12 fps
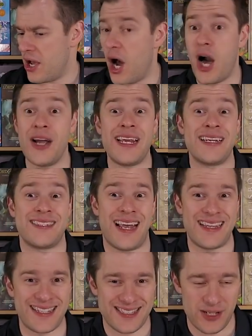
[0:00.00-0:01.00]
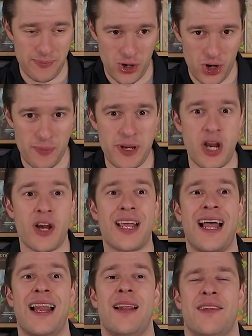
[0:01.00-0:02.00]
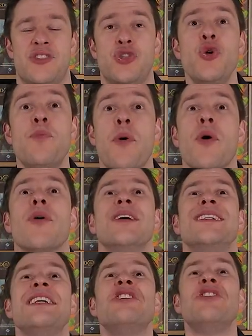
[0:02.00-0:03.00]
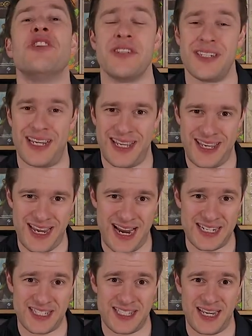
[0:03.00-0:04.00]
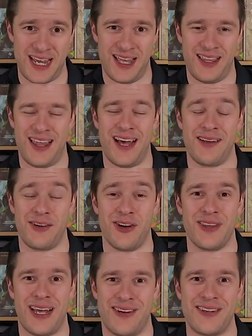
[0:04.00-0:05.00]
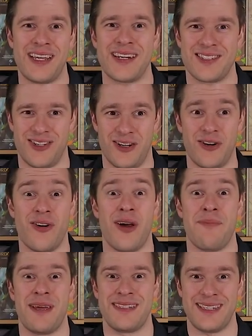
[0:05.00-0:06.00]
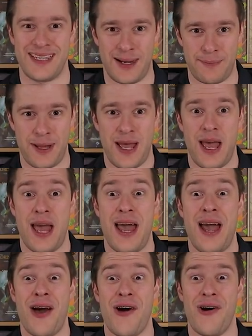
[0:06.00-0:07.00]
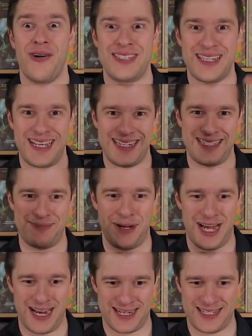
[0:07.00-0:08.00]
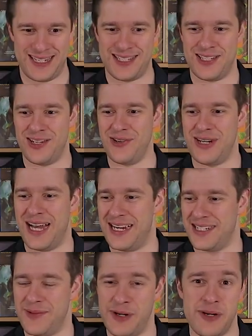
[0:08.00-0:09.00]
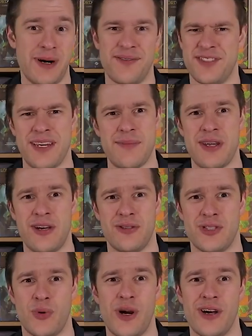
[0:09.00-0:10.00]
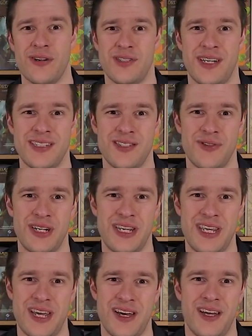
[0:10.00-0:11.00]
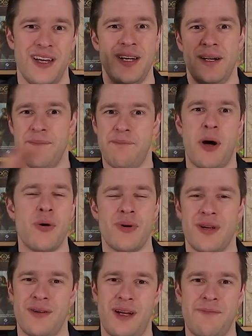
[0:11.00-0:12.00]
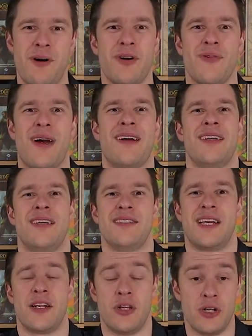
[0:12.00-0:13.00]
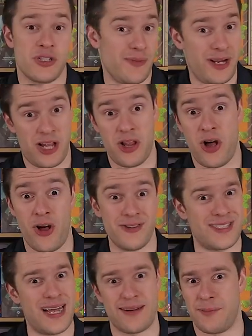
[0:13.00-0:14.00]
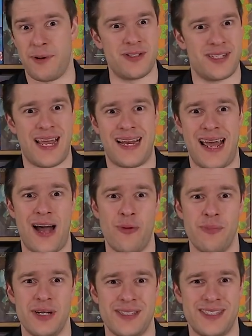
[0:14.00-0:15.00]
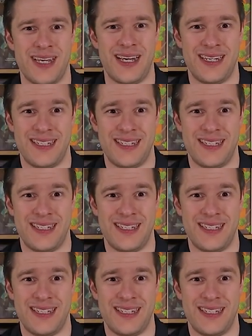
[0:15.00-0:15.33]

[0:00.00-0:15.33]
Oh, yes, and the Suburbia Cut Super Edition. Yes, I got that on Kickstarter. I picked it up. Oh, it's a nice box. It's so nice. I mean, you might have seen me on Twitter, like, doing the poking around it and taking a look. It took me a long time to punch that out, but